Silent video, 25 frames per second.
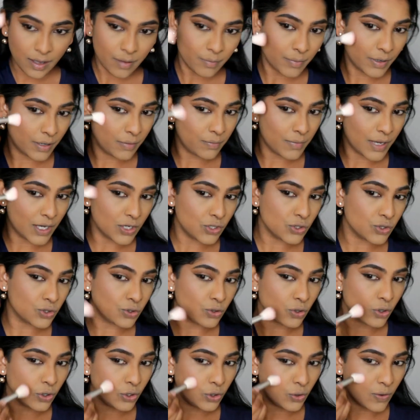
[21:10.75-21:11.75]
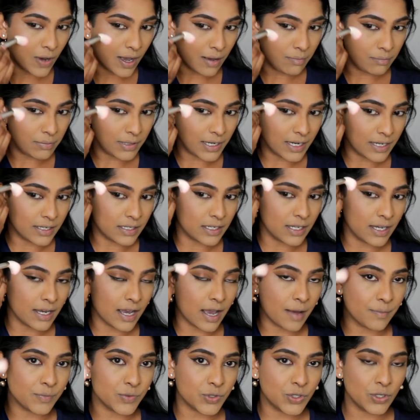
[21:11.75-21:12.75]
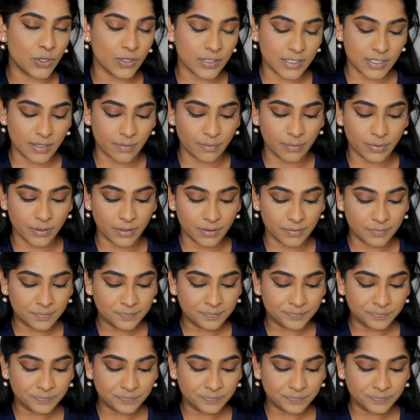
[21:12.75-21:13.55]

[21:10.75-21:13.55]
but make sure you are blending up to your temple.